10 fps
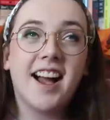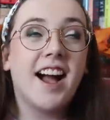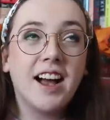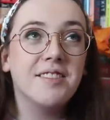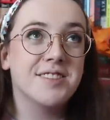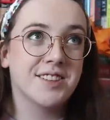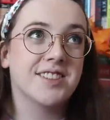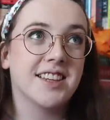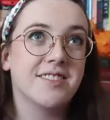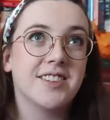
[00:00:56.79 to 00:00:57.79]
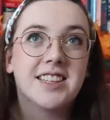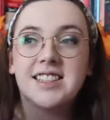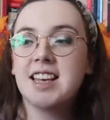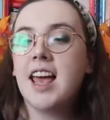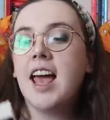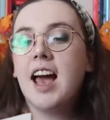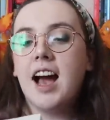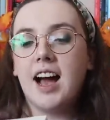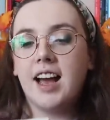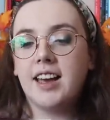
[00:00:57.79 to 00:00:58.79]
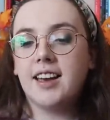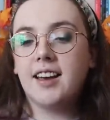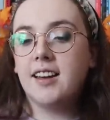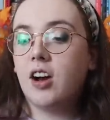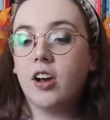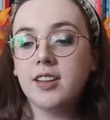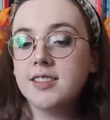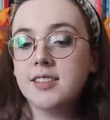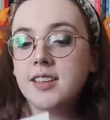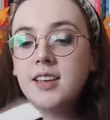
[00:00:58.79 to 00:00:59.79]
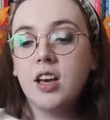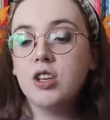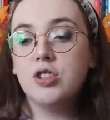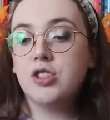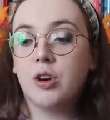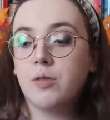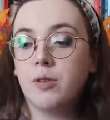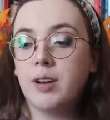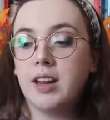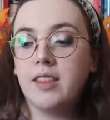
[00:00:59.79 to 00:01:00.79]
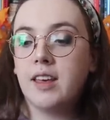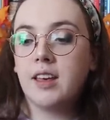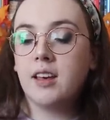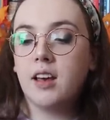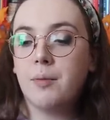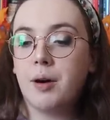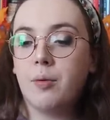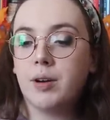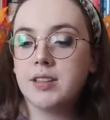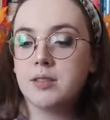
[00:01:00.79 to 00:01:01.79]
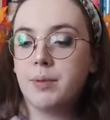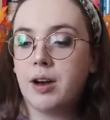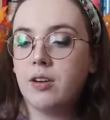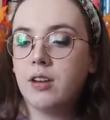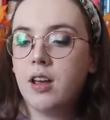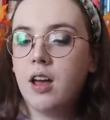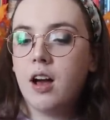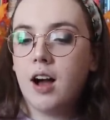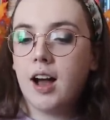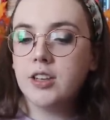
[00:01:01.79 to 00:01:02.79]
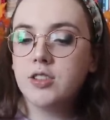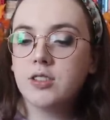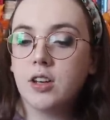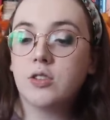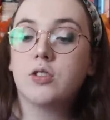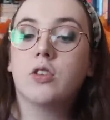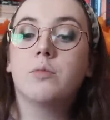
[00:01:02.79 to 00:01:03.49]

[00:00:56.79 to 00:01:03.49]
I'm so excited for this. I honestly don't know anything about what it's about. I just got so